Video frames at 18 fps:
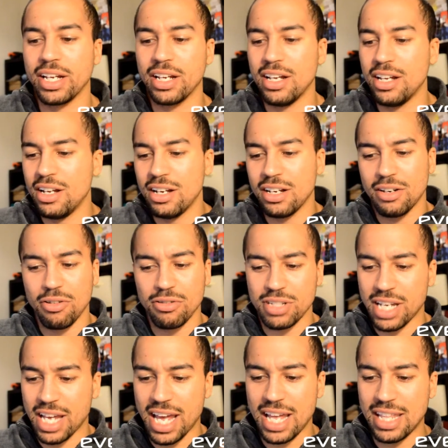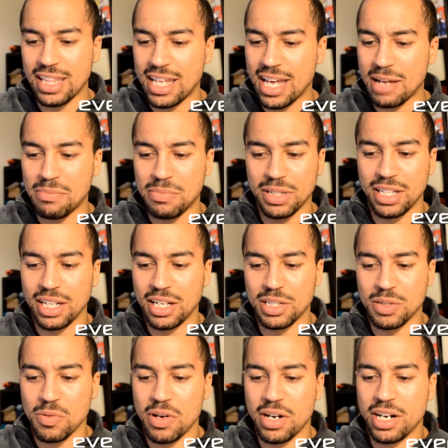Of course, I had that, but they
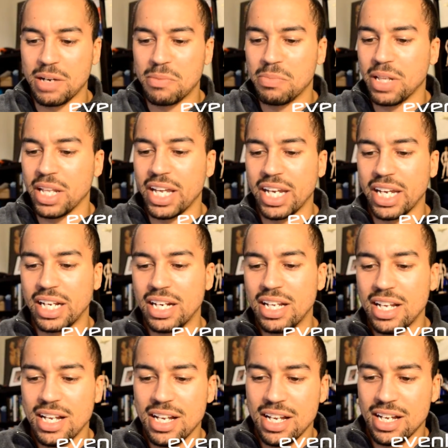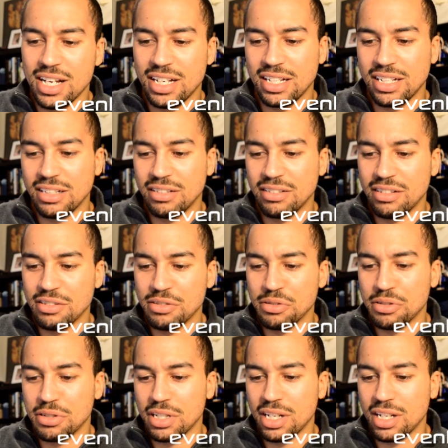just wanted it played. Uh,
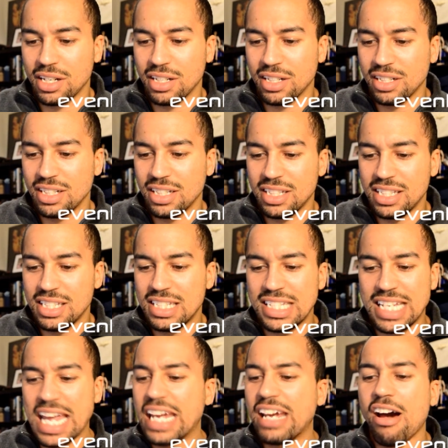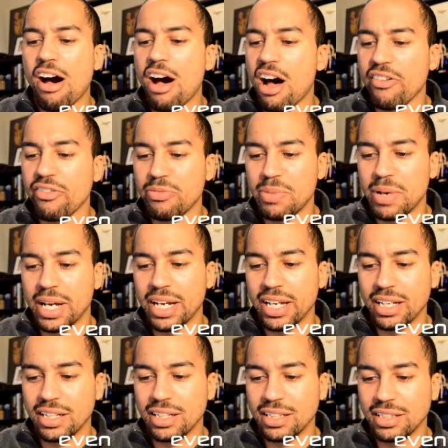there's uh, "Take Off"
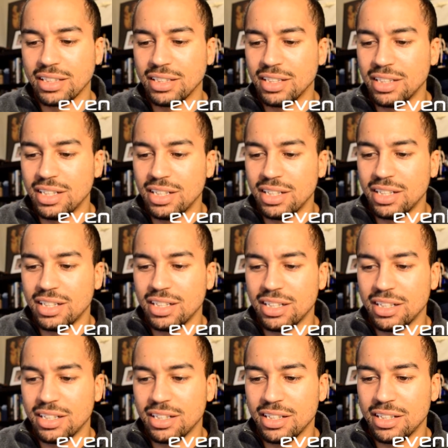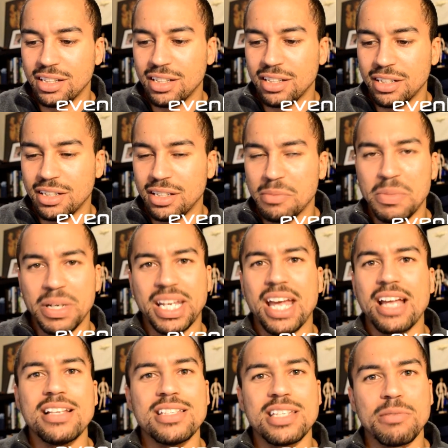by uh, uh the
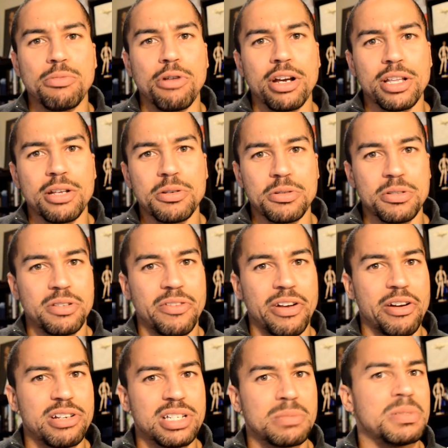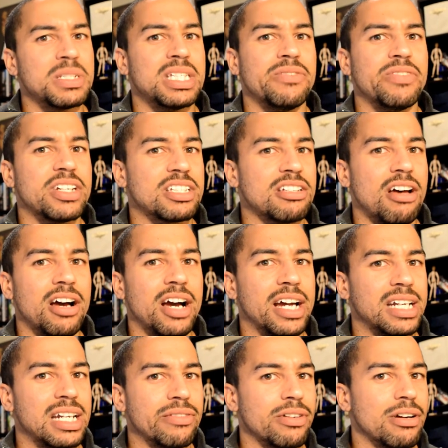McKenzie Brothers was a very specific song
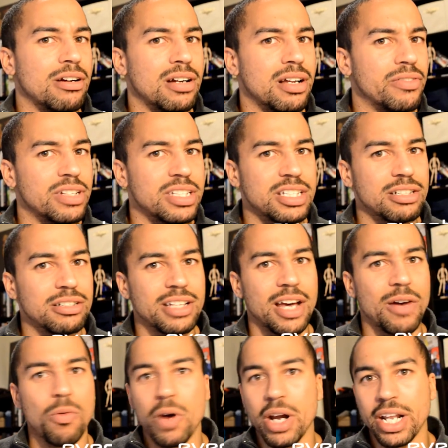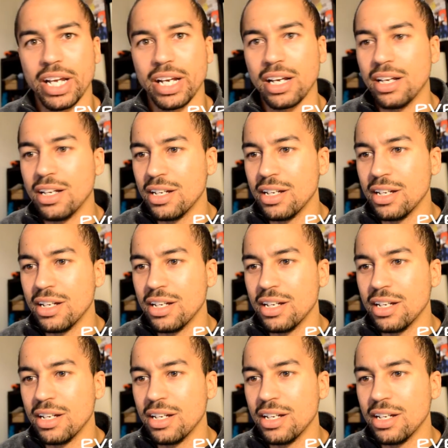I'd never heard of until that wedding.